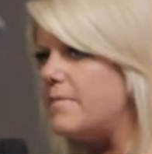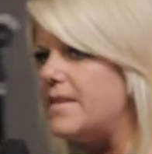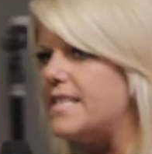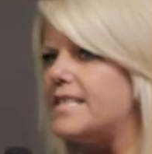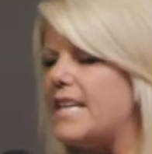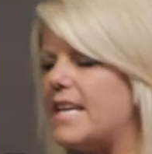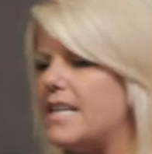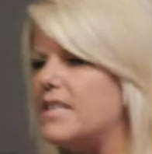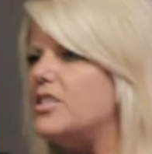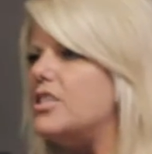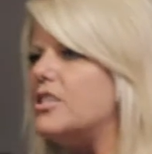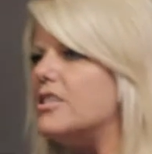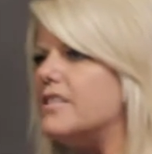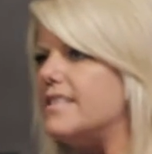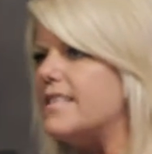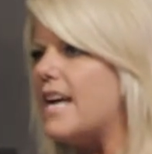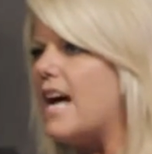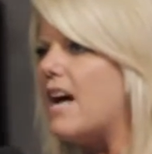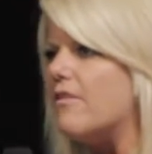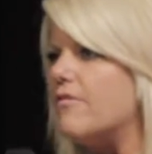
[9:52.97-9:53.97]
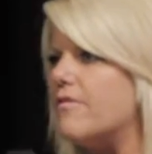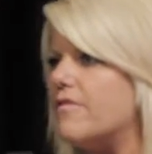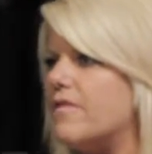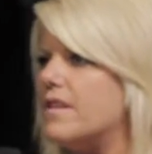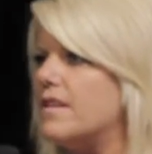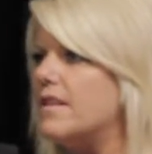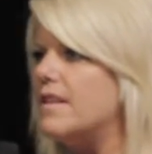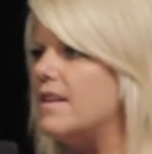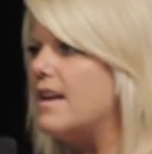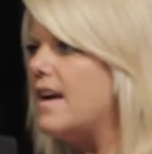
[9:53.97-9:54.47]
to be saying to yourself.
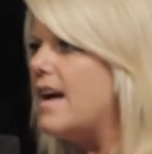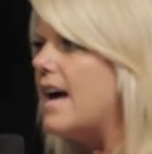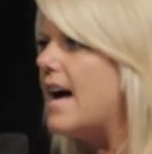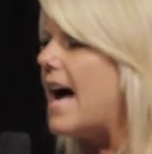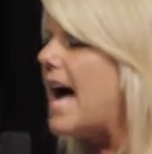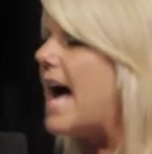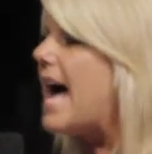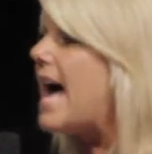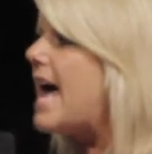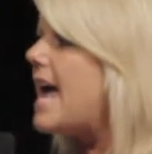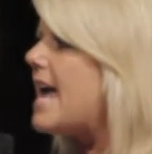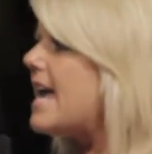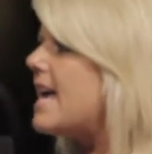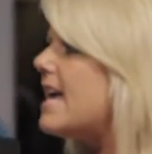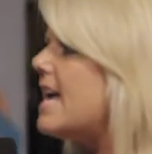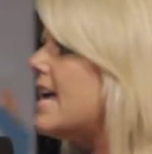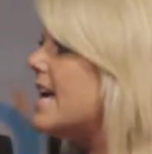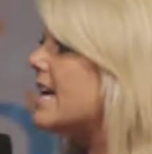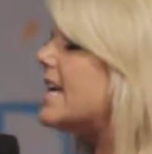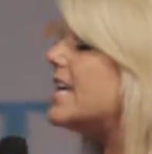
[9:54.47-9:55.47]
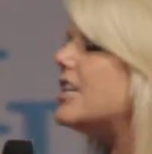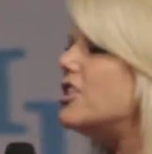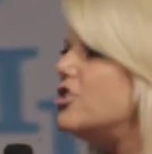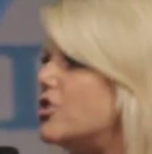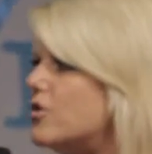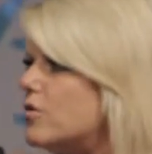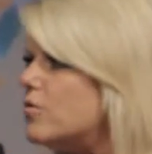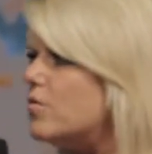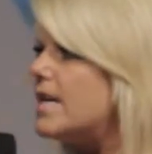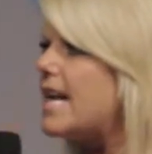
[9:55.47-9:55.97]
I can do